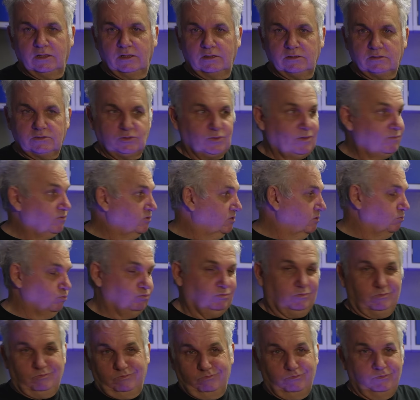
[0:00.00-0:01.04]
So
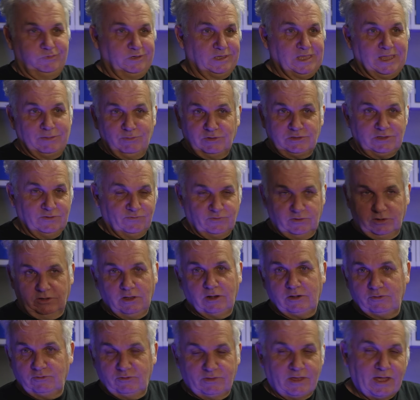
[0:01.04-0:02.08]
everything became a different
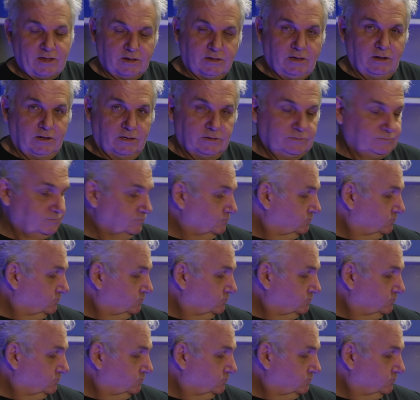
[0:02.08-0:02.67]
colour with that colour.